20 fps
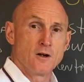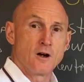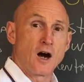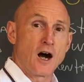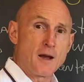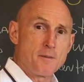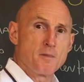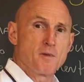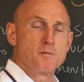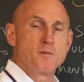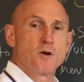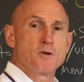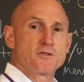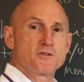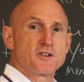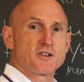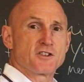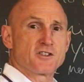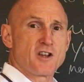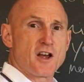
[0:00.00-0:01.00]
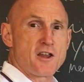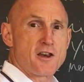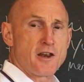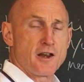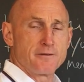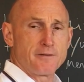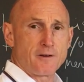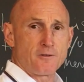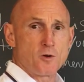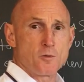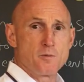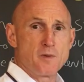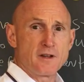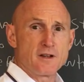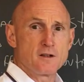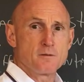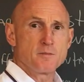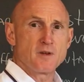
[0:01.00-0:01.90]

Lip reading: I'm the most excited I've ever been